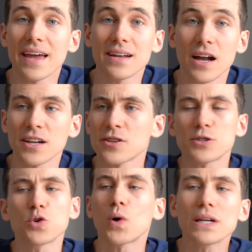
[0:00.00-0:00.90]
then
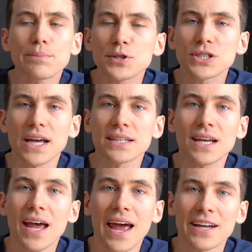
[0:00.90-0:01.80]
another 20%
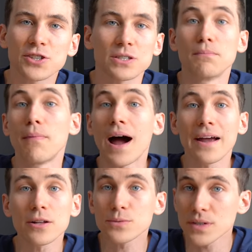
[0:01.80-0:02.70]
had just
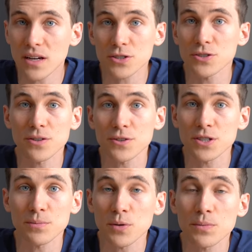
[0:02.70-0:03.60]
mild reduction in their
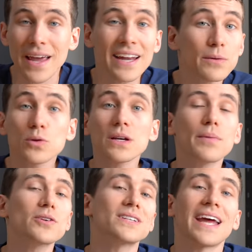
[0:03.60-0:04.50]
symptoms, and only
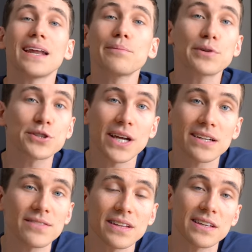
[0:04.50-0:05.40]
about
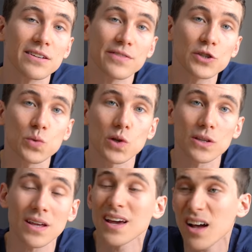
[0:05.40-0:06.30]
10% of these
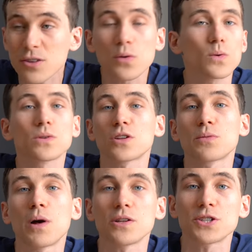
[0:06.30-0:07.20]
individuals, although it was a
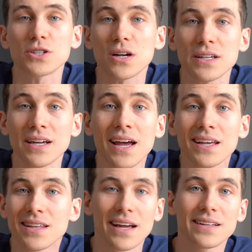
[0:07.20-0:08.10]
smaller study,
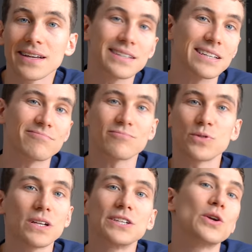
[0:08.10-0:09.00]
said they didn't
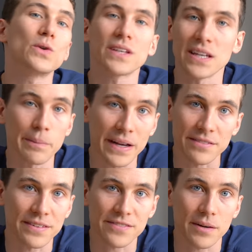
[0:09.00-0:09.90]
really notice any
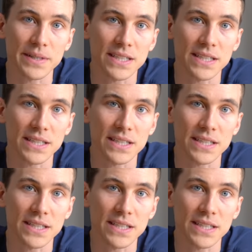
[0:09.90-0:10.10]
benefit from